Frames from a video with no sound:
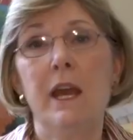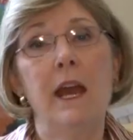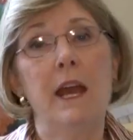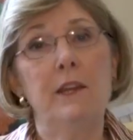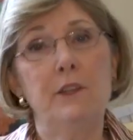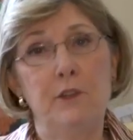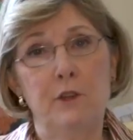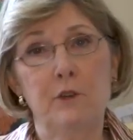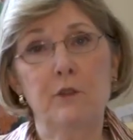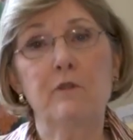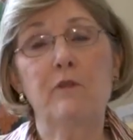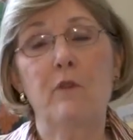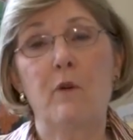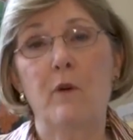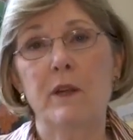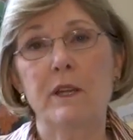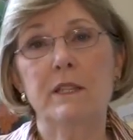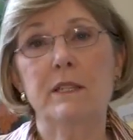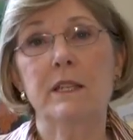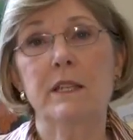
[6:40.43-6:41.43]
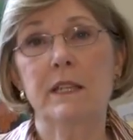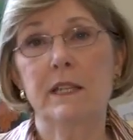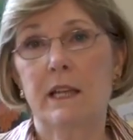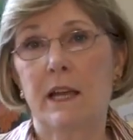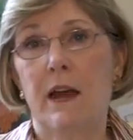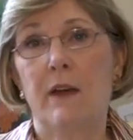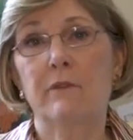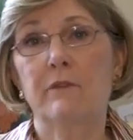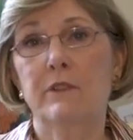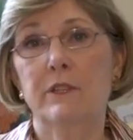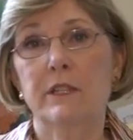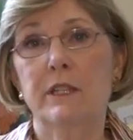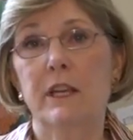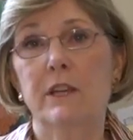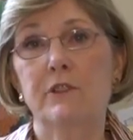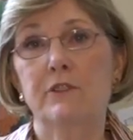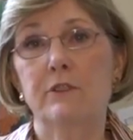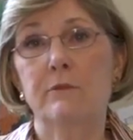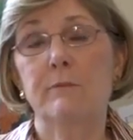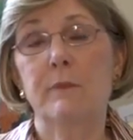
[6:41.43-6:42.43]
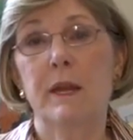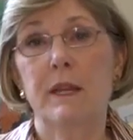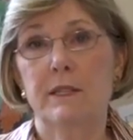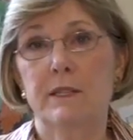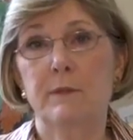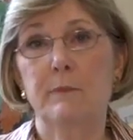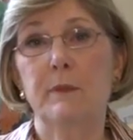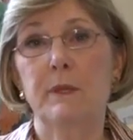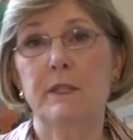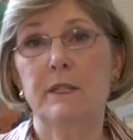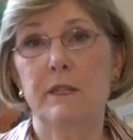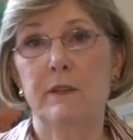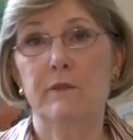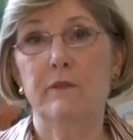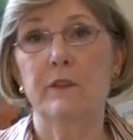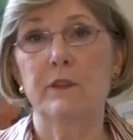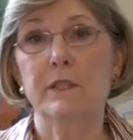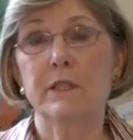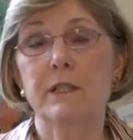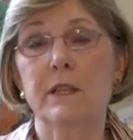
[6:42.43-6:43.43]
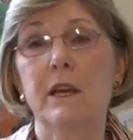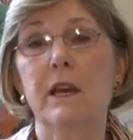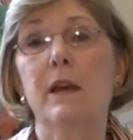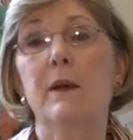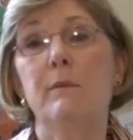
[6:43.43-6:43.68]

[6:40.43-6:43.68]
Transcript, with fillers: And your voice in the conversation makes a big difference